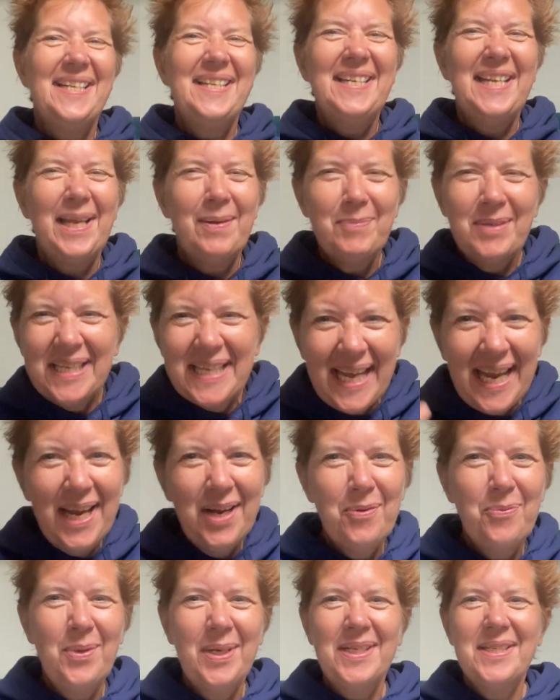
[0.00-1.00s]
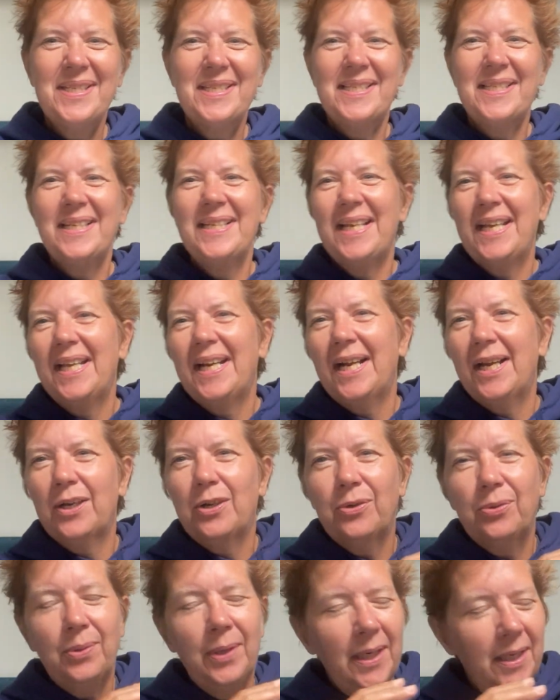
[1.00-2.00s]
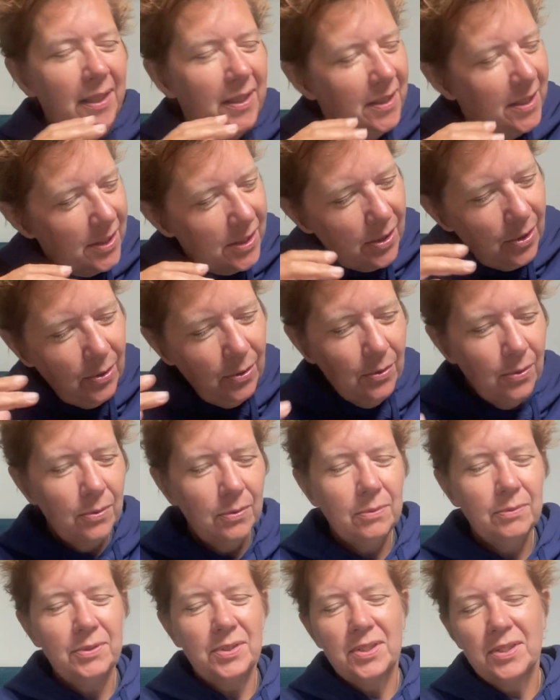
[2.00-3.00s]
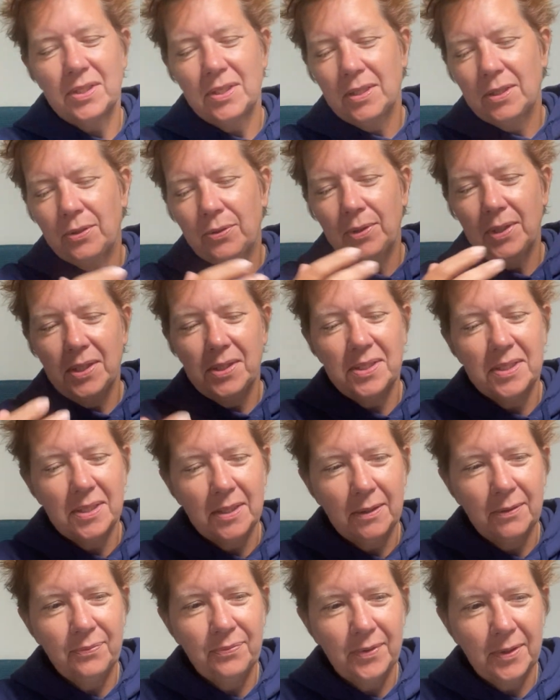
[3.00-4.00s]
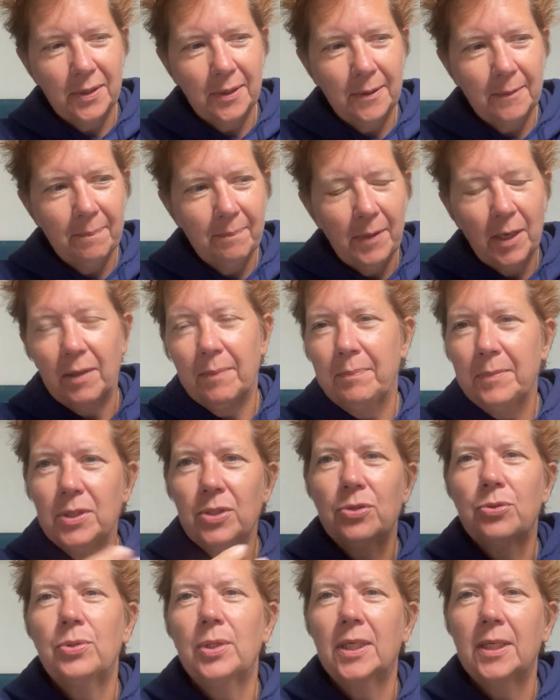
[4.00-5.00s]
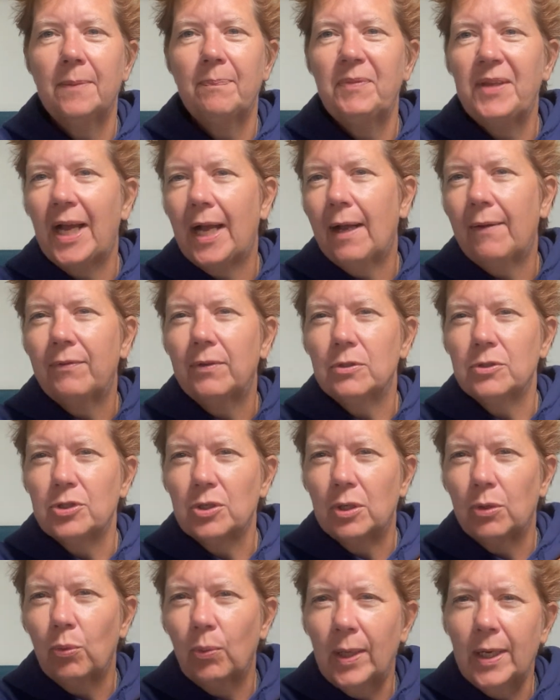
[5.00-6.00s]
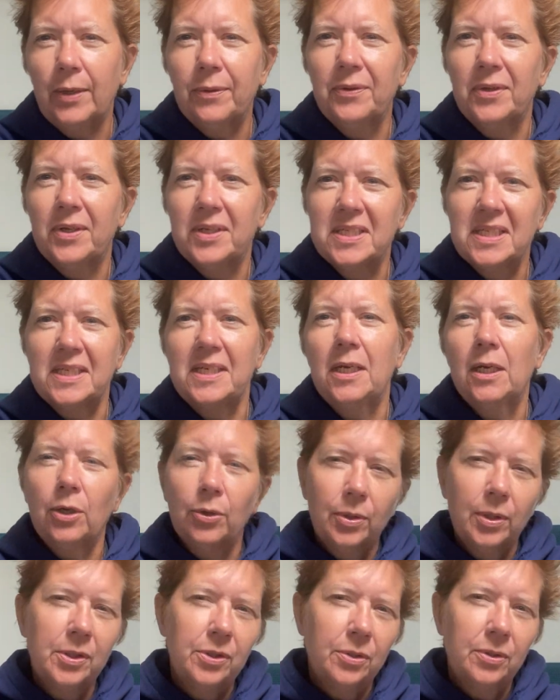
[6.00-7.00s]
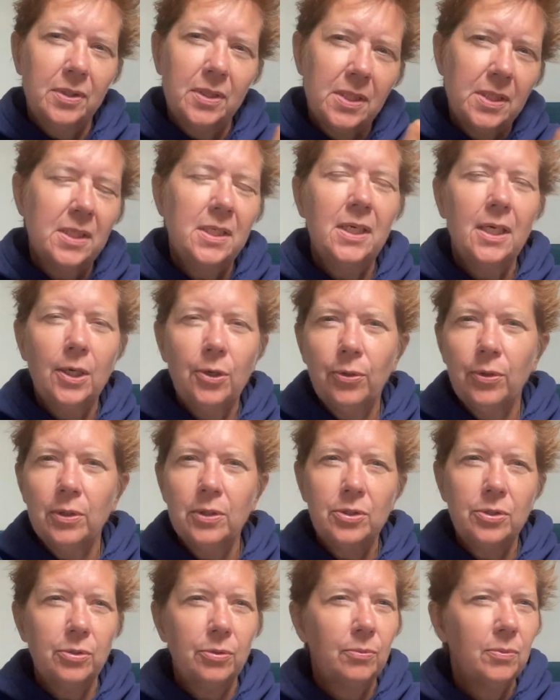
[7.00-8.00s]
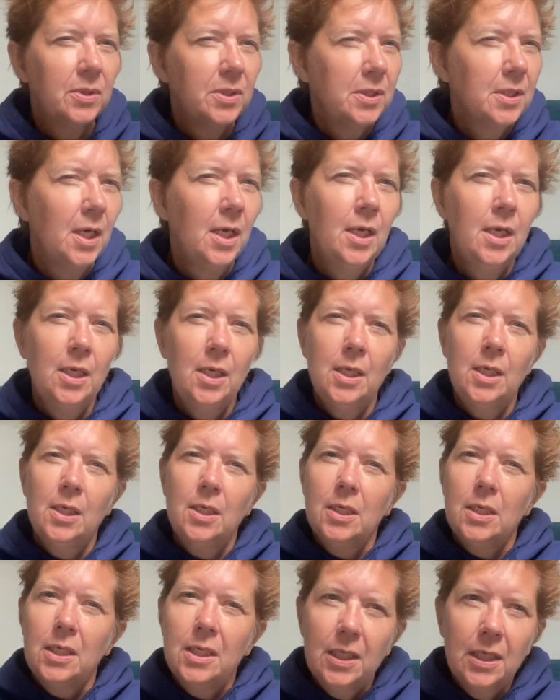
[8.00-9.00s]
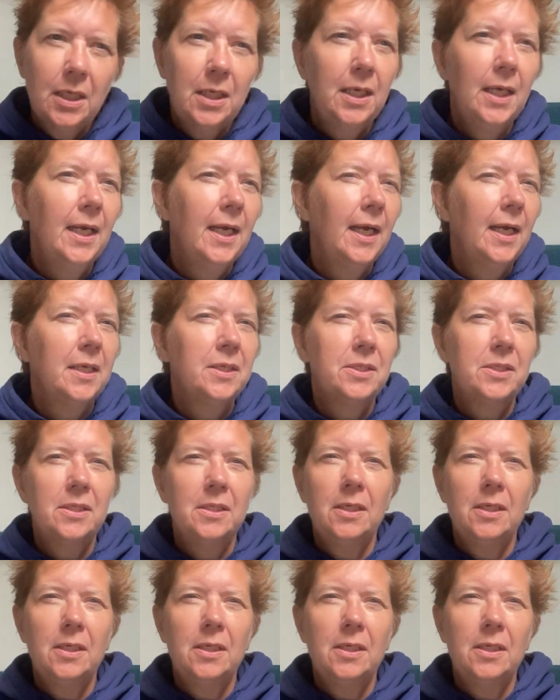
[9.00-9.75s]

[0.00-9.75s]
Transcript: named Kate Winston, and I created this whole series of uh, uh, mystery novels around this character. And this character was kick-ass,